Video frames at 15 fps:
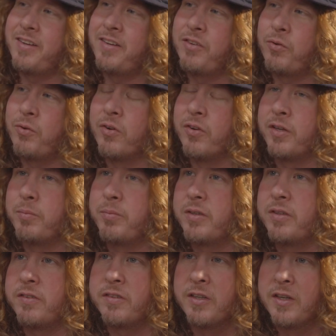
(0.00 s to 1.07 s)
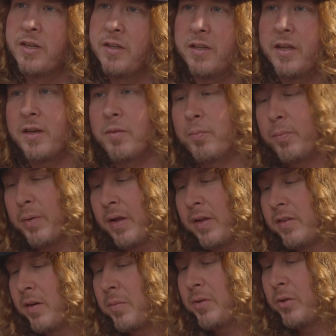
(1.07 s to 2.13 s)
in Dorian, because like by the
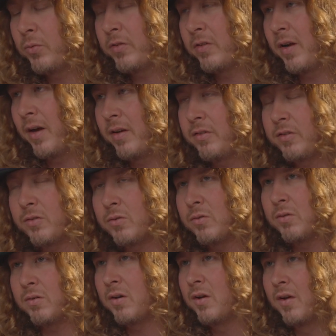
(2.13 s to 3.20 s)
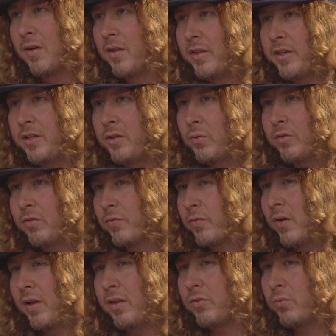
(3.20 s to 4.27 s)
time he was in high school, he was
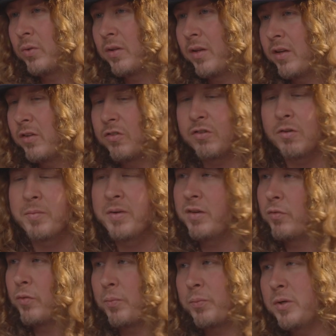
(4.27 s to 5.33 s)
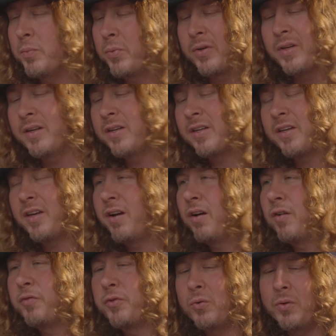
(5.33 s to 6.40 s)
friends with like so many different people. He didn't care
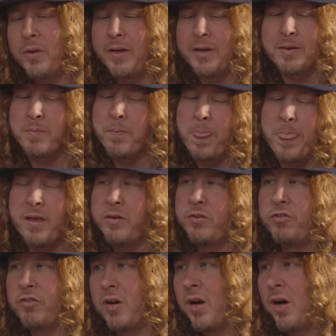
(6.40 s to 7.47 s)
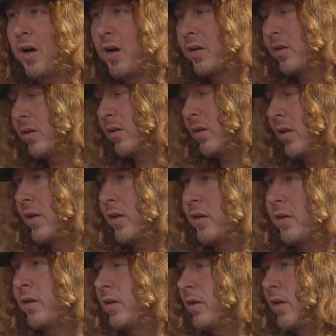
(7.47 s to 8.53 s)
if you were like a jock or like
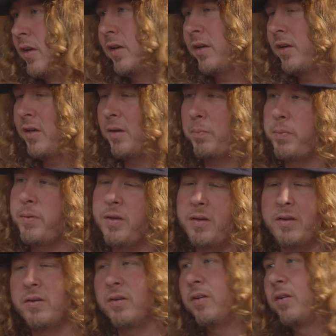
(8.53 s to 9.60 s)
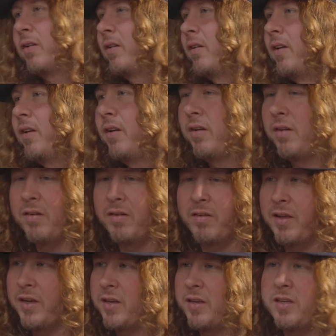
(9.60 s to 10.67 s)
a hippie or
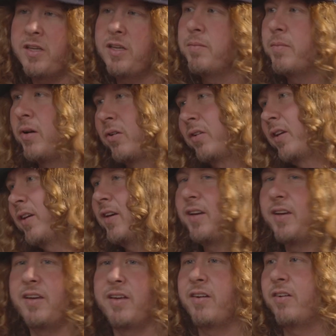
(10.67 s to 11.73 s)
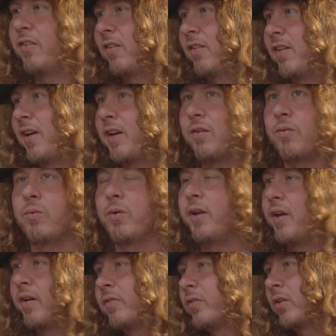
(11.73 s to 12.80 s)
like an emo kid or like
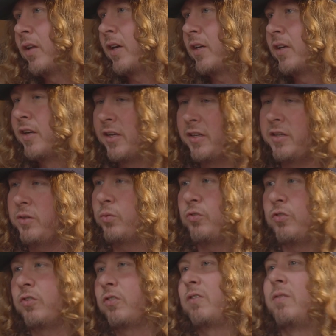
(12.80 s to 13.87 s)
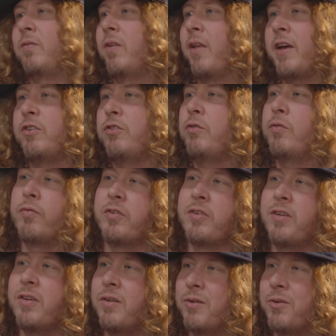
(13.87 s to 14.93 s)
whatever. Like he was just liked you for
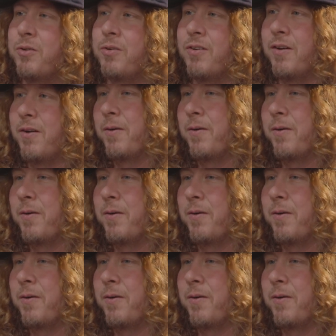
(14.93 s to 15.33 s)
you,